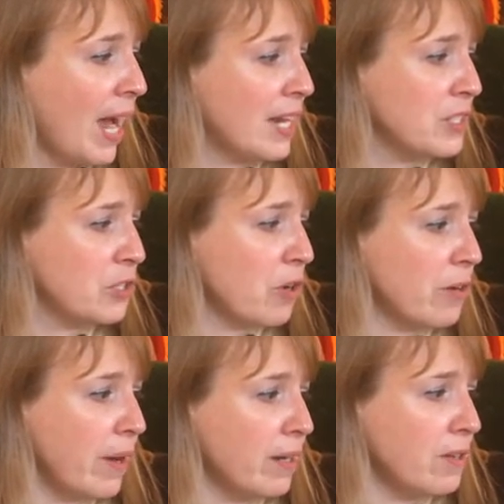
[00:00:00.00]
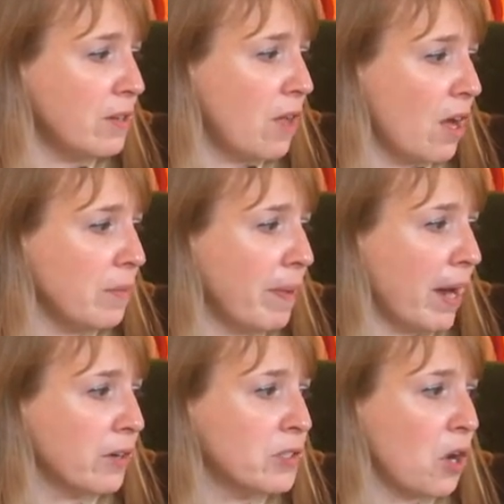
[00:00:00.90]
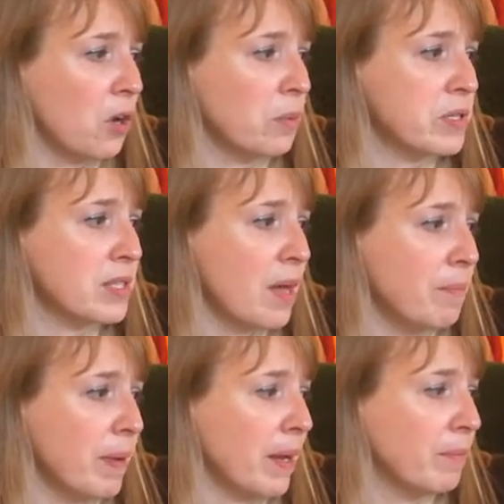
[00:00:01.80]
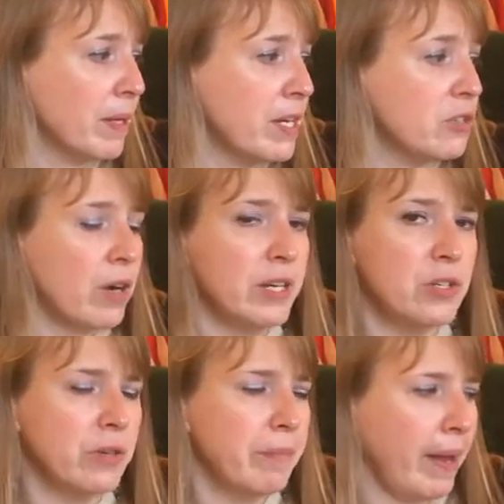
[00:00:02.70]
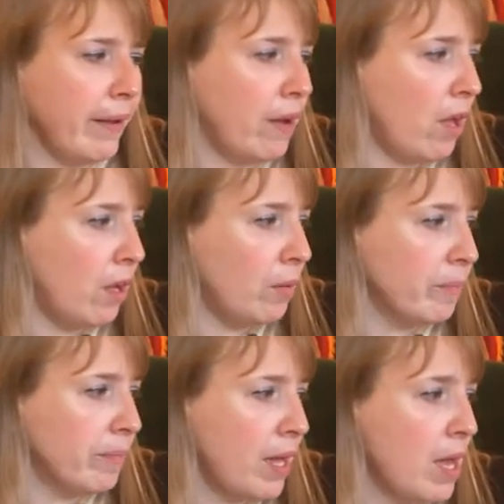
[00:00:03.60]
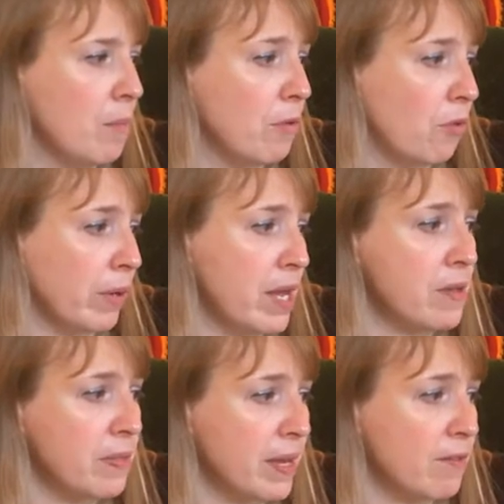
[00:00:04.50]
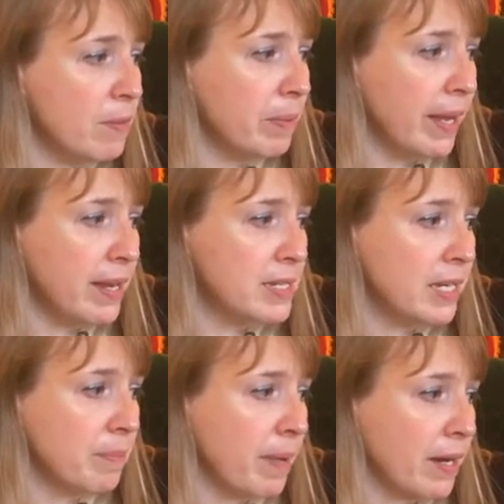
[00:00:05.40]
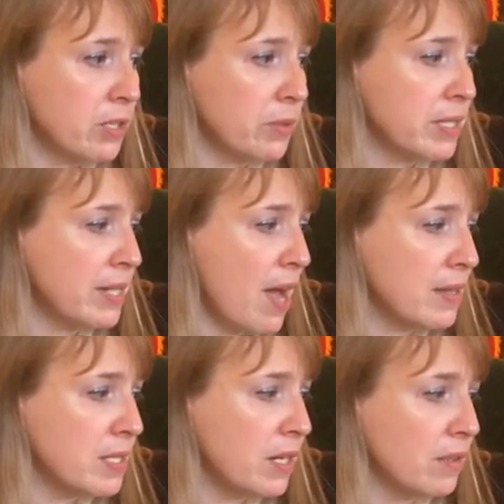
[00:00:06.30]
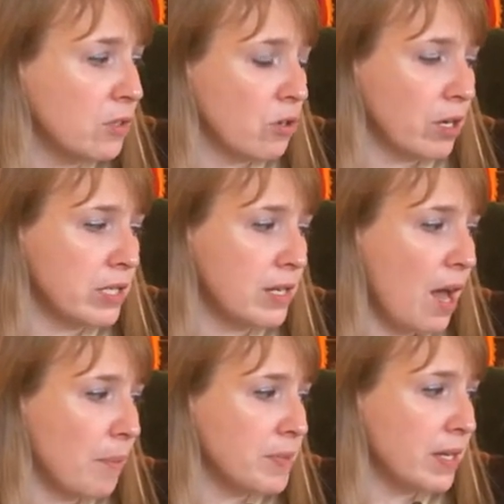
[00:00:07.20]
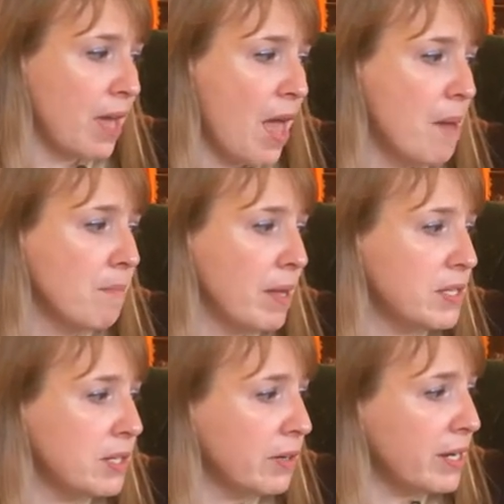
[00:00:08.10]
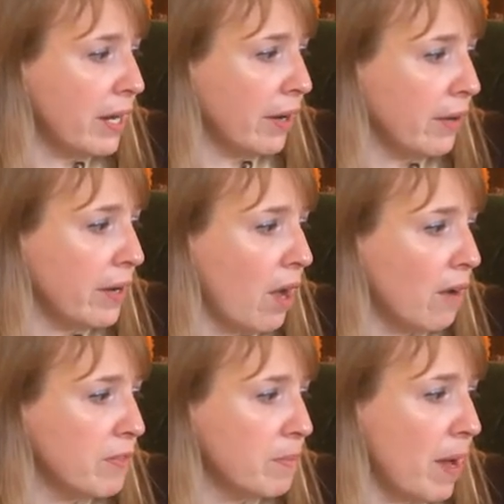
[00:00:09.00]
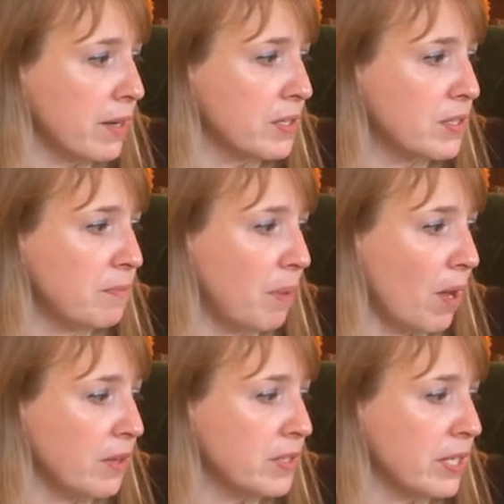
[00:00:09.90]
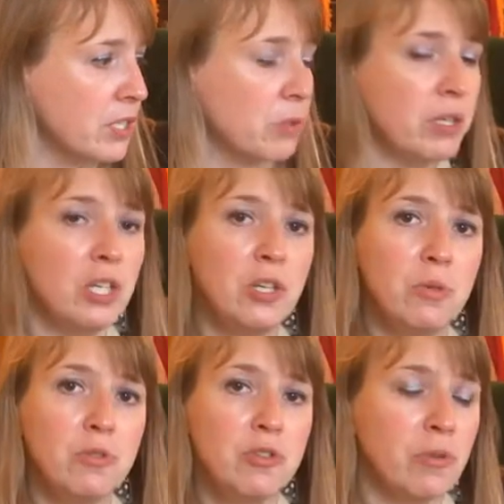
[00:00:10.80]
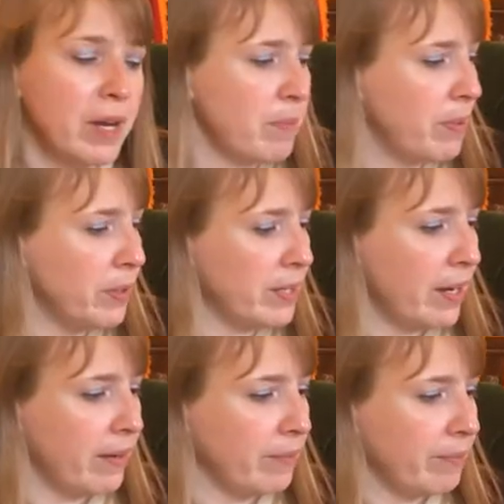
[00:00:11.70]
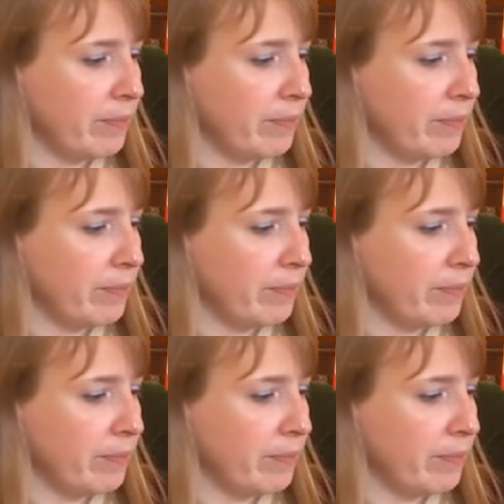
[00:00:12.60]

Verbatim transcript: As the truck rattled along, Packard's heart was thumping, but he tried to remain calm. Before he could think of a plan to get back to his nest, the truck stopped. Men started carrying off the boxes of balls into a huge gray building.